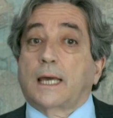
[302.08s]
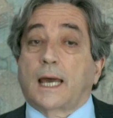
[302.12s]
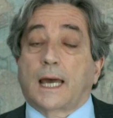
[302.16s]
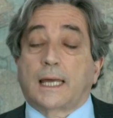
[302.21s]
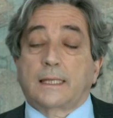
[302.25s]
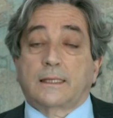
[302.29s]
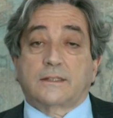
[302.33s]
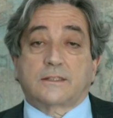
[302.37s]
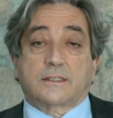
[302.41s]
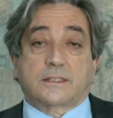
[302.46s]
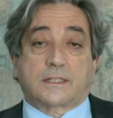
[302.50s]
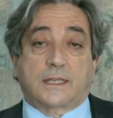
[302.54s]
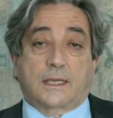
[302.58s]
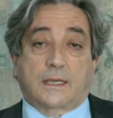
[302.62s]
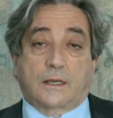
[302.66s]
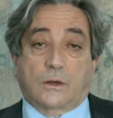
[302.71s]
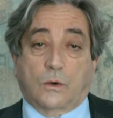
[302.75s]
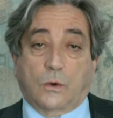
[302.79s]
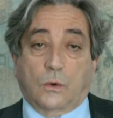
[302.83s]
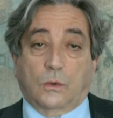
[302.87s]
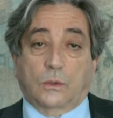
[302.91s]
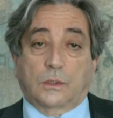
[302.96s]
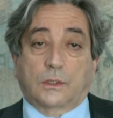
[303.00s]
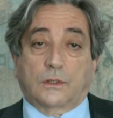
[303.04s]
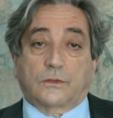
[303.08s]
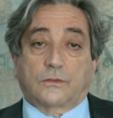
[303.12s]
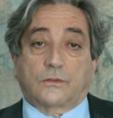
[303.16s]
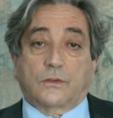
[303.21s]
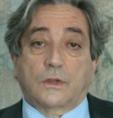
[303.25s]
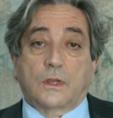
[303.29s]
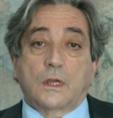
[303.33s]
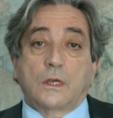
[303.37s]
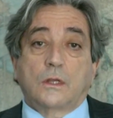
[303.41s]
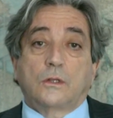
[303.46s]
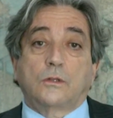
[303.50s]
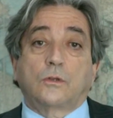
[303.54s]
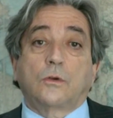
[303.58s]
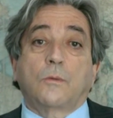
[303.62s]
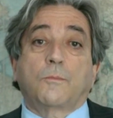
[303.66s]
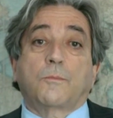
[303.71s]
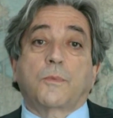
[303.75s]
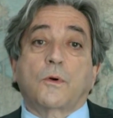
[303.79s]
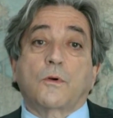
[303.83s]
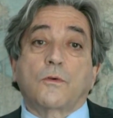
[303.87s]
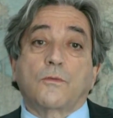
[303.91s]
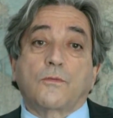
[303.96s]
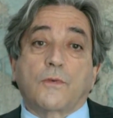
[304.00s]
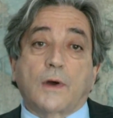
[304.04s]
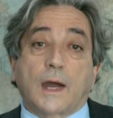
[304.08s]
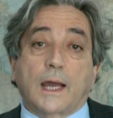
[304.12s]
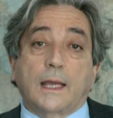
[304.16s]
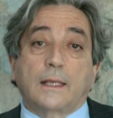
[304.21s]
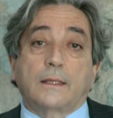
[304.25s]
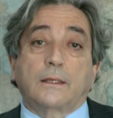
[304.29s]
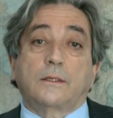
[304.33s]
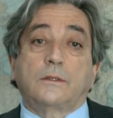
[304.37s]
other stakeholders to provide